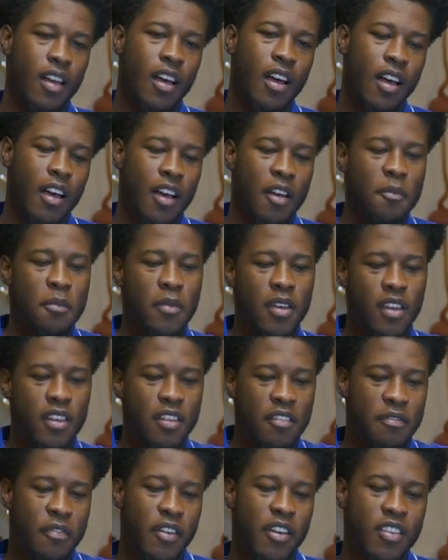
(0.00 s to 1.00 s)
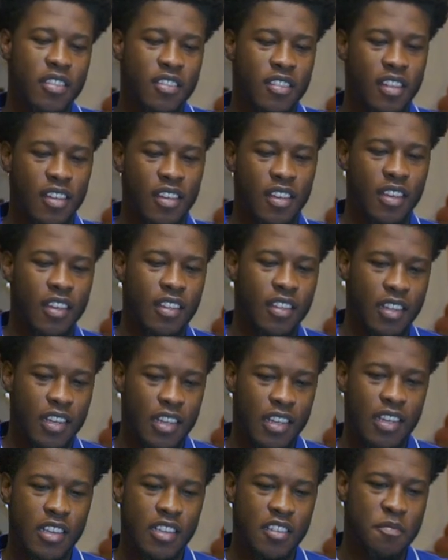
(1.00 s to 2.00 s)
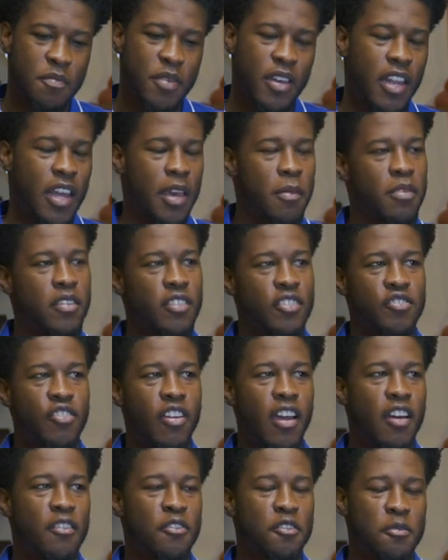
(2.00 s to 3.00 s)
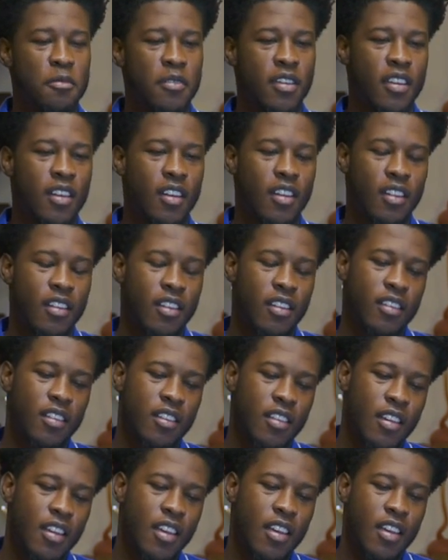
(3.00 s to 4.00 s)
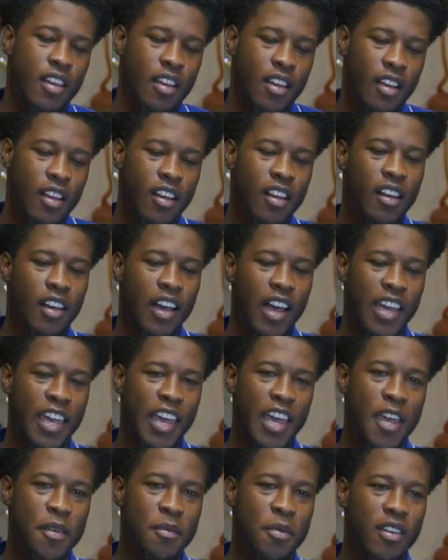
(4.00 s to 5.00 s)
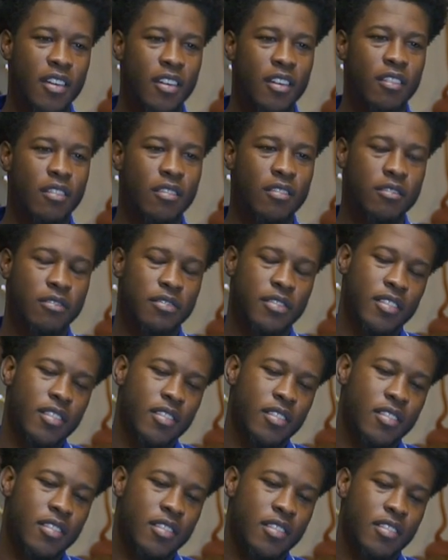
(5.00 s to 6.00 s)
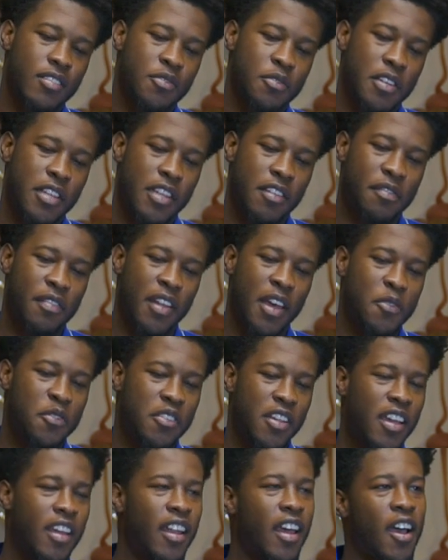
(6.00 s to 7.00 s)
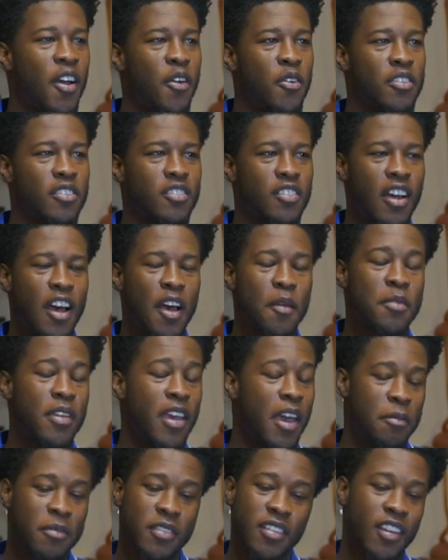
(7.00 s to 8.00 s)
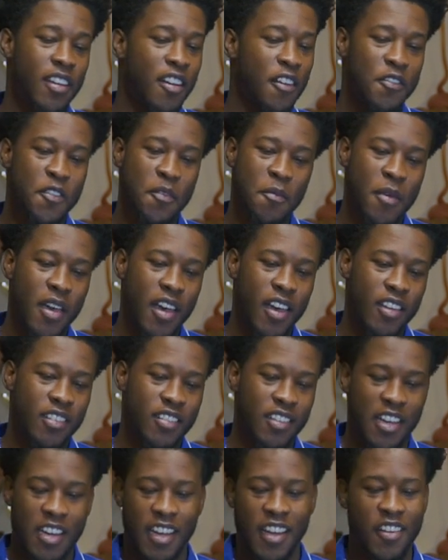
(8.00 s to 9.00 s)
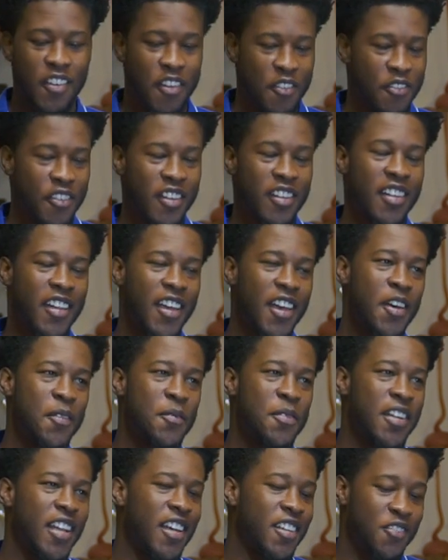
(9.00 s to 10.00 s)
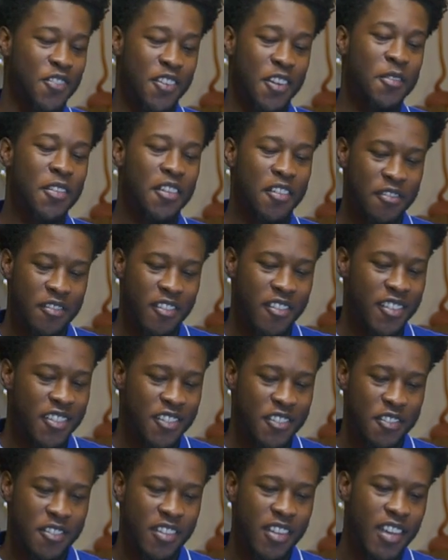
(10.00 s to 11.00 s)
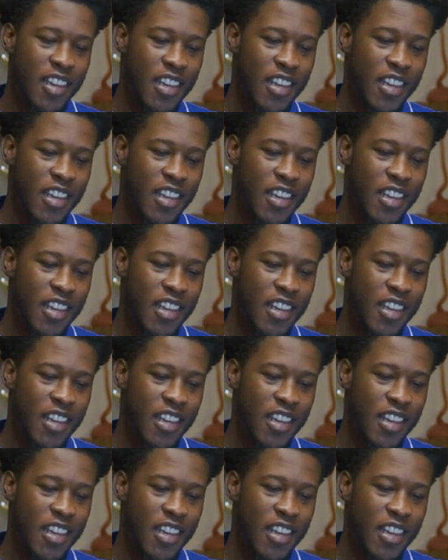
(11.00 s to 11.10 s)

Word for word: oh man, the first thing is being able to travel, man, and uh, I came here for what the flight was eight hours, so I'll be happy to take off the mask. I got it off right now, but that's what I'm looking forward to.